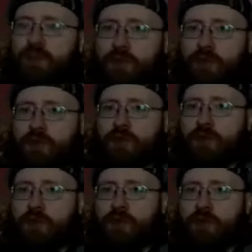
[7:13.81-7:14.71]

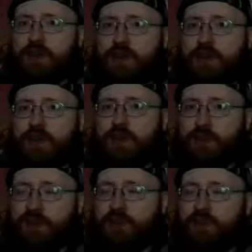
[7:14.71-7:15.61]
first
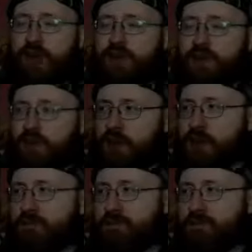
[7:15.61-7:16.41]
with his Dracula,